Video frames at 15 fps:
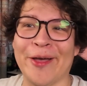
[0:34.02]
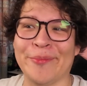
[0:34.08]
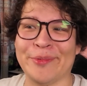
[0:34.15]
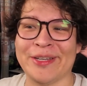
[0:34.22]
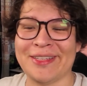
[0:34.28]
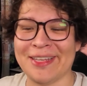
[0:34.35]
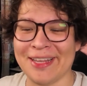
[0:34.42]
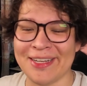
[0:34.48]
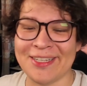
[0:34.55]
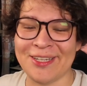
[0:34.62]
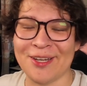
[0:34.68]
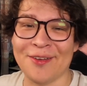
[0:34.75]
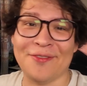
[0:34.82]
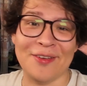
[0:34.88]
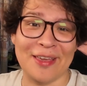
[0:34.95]
just to let you
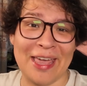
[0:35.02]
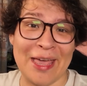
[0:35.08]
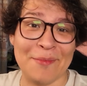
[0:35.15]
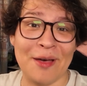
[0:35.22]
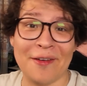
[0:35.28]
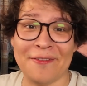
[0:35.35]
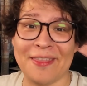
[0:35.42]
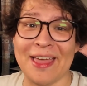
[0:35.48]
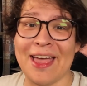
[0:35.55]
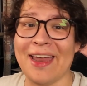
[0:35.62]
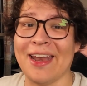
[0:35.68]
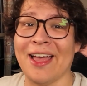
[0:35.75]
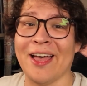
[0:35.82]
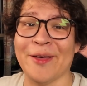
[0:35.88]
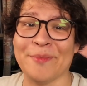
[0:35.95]
know, if you came off
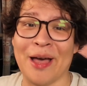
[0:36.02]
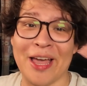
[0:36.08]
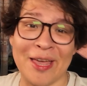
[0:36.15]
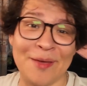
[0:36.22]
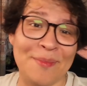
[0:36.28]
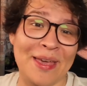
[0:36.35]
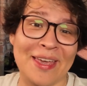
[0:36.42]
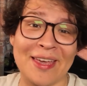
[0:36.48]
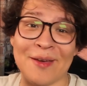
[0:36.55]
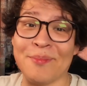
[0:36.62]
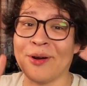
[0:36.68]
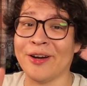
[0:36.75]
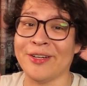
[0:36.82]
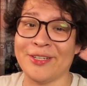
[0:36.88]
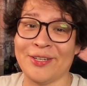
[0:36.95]
that, I am making a
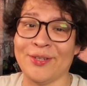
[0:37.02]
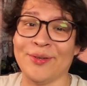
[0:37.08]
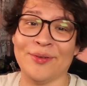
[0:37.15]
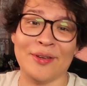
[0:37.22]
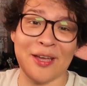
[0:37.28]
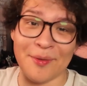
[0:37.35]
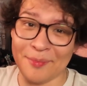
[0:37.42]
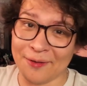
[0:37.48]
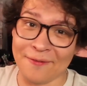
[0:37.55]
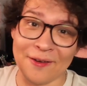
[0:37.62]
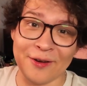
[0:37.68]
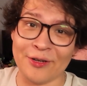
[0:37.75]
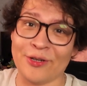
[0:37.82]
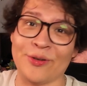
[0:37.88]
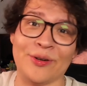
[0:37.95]
part 2 coming
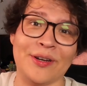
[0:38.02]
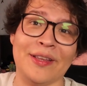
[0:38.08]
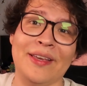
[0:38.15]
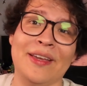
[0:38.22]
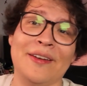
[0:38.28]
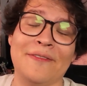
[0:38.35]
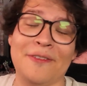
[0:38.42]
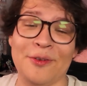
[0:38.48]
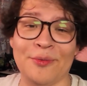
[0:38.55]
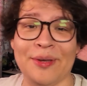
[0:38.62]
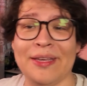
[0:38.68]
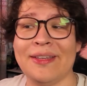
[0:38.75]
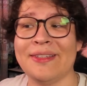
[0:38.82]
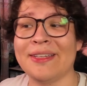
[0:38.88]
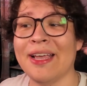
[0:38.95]
very shortly in a few
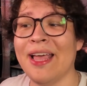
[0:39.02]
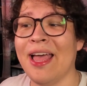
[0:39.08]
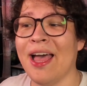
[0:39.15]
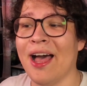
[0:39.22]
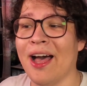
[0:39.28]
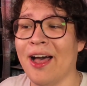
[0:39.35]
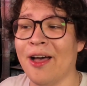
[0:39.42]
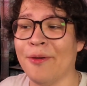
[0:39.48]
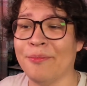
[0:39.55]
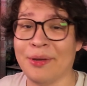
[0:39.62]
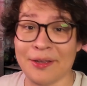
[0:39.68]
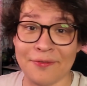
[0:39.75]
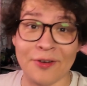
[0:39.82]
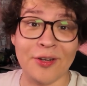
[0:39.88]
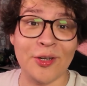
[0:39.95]
weeks. But
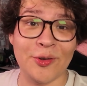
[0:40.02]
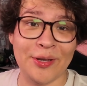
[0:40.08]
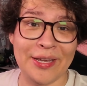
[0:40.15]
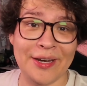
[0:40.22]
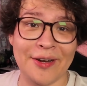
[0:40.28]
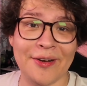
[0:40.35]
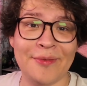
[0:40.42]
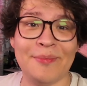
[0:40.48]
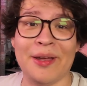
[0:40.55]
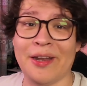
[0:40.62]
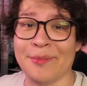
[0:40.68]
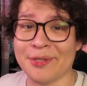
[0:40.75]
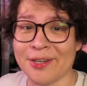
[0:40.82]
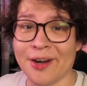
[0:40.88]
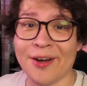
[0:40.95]
if you're new here, my name
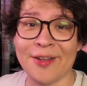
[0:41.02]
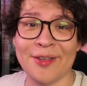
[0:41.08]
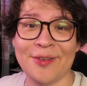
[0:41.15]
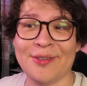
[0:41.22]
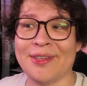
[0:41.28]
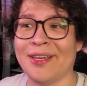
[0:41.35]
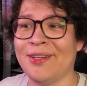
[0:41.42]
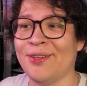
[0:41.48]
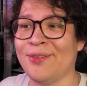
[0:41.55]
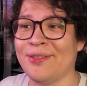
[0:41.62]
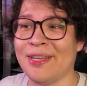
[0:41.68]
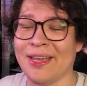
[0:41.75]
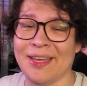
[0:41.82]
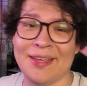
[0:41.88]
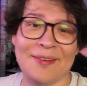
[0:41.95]
is Carlos. I do
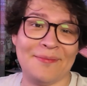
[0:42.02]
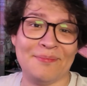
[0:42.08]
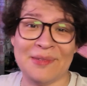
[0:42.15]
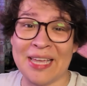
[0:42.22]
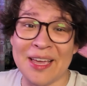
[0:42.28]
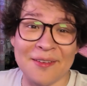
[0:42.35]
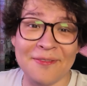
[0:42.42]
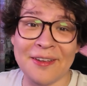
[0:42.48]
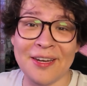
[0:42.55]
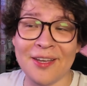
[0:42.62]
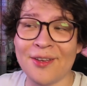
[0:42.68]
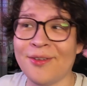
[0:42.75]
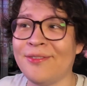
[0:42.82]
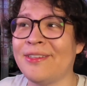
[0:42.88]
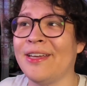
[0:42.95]
tech
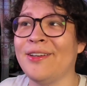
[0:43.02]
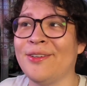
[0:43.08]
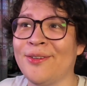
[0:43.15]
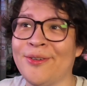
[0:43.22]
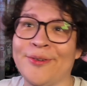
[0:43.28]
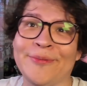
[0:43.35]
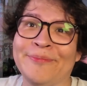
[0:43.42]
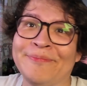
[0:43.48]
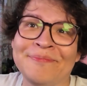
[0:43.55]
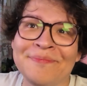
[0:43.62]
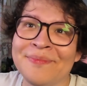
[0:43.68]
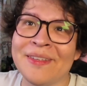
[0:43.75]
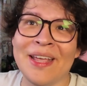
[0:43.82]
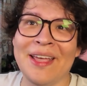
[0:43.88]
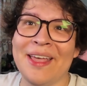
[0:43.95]
videos, I do
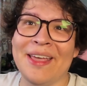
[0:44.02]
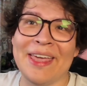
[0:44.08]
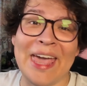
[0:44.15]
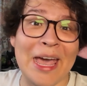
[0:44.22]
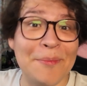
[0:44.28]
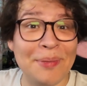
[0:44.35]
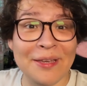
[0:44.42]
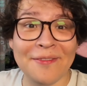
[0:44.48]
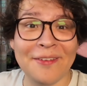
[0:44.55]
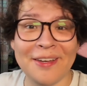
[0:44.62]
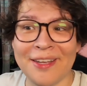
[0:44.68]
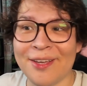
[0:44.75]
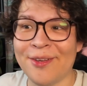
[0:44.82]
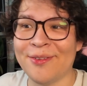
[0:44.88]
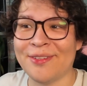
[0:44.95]
camping
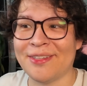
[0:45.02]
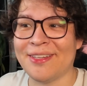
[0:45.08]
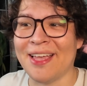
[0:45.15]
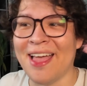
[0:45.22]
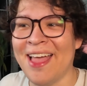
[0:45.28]
videos.